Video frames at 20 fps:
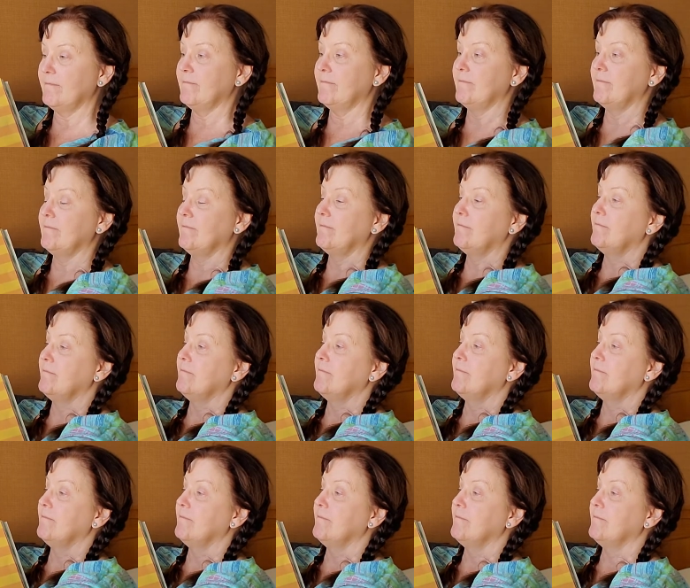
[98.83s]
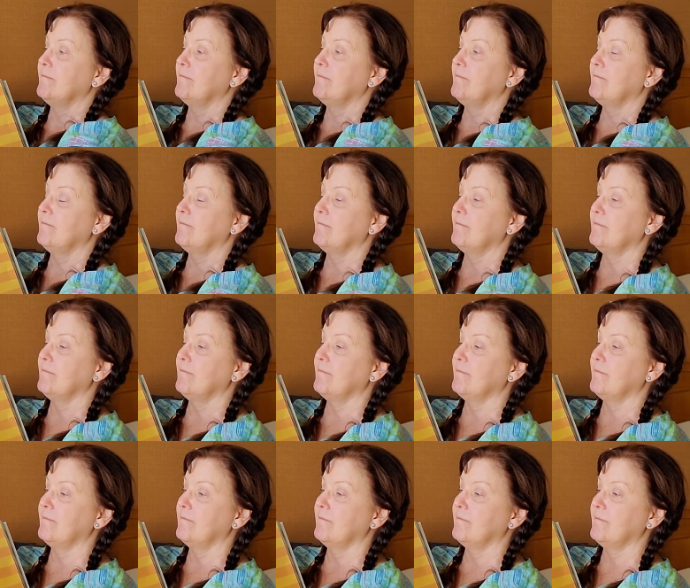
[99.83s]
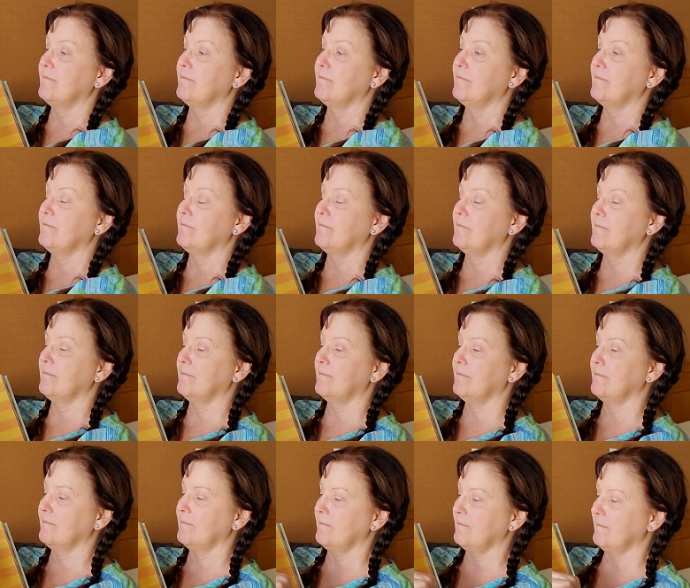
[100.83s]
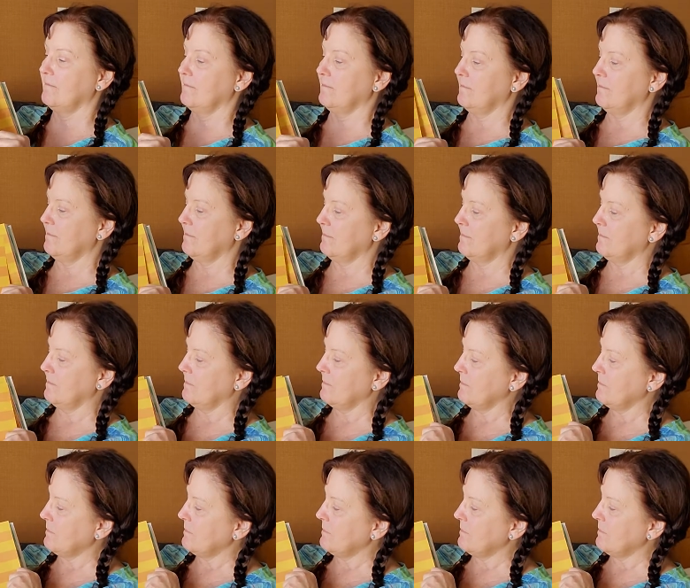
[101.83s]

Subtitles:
Nobody speaks.